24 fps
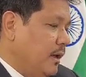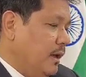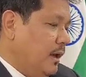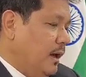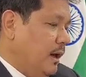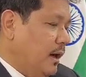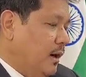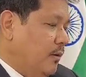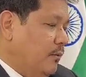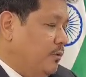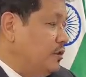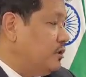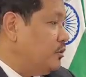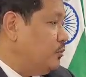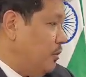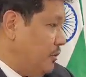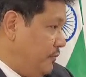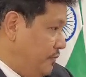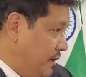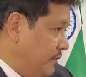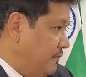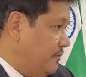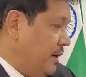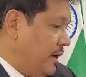which is what
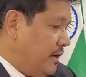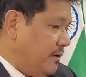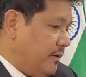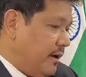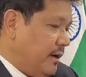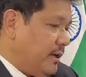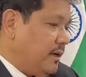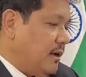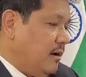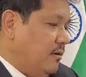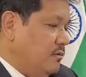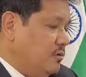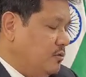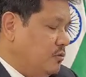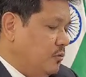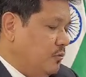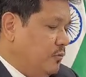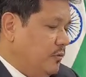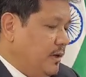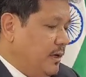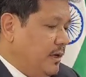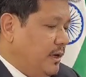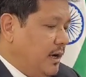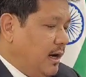we have done right now. So
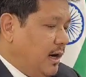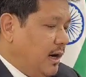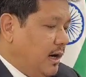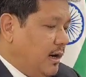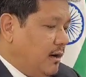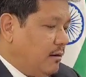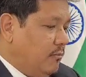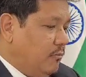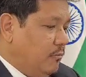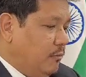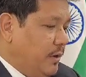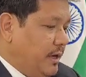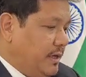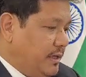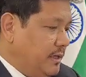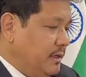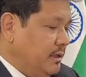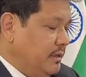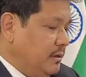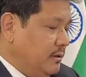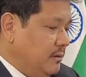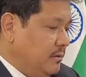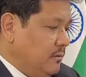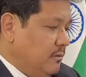we are
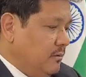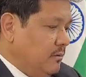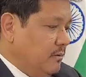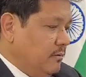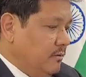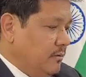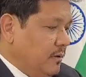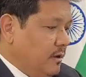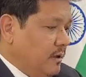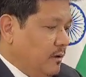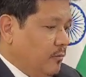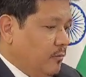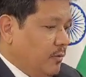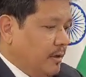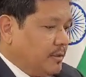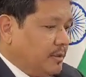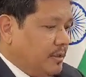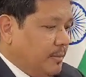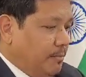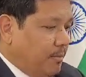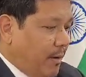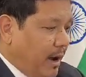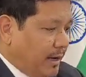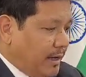waiting. Once
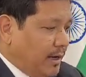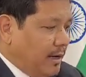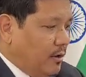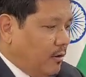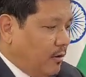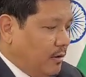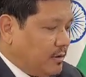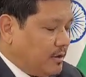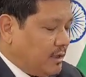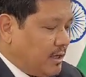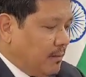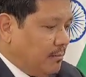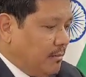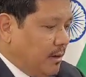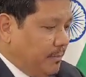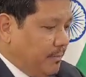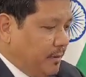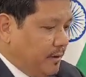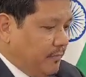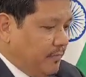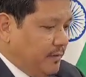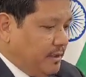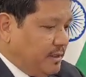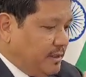the parking lots come up
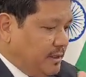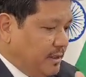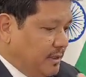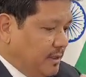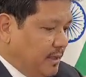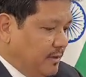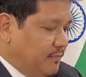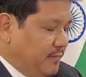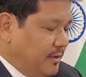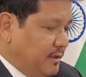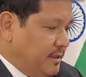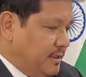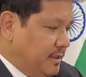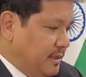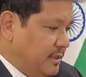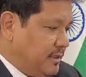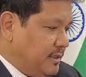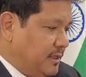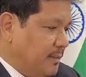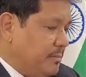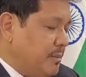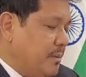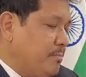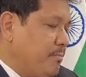and we see that we're seeing
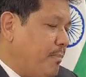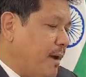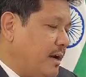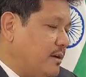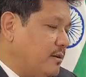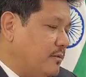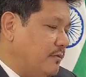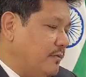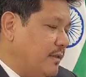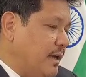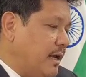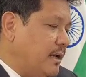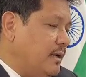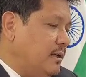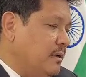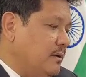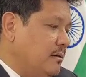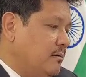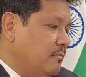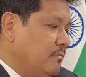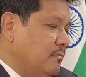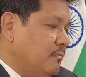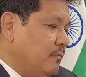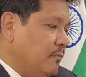some impact of that,
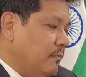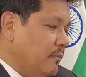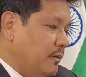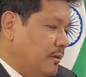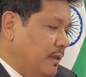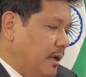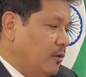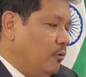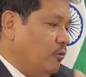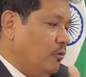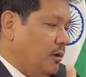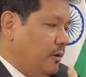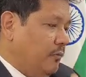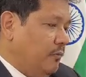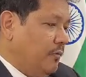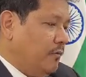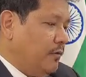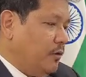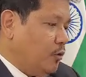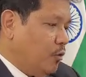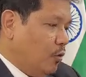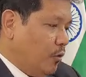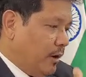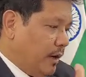then only we
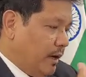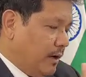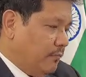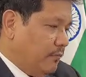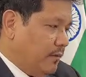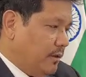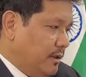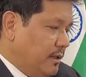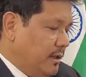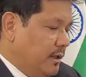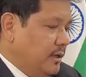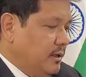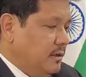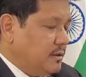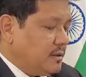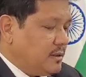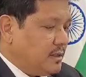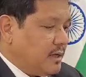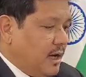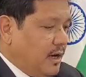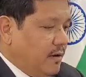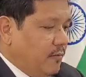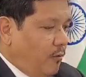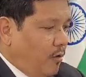will go ahead with the
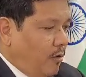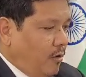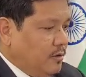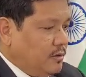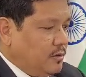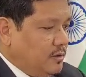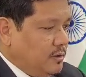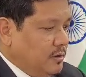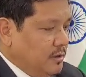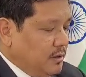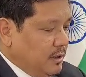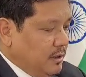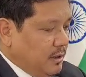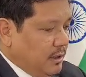skywalks